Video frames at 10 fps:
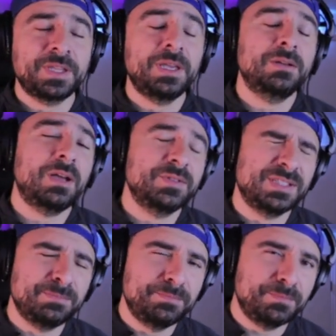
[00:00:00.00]
And
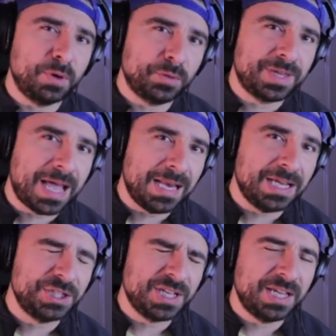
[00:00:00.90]
obviously, both
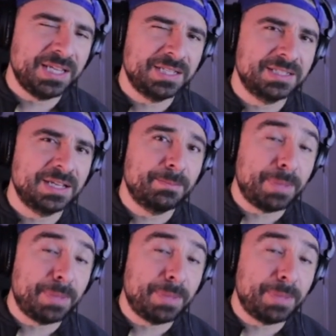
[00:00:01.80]
Kalash and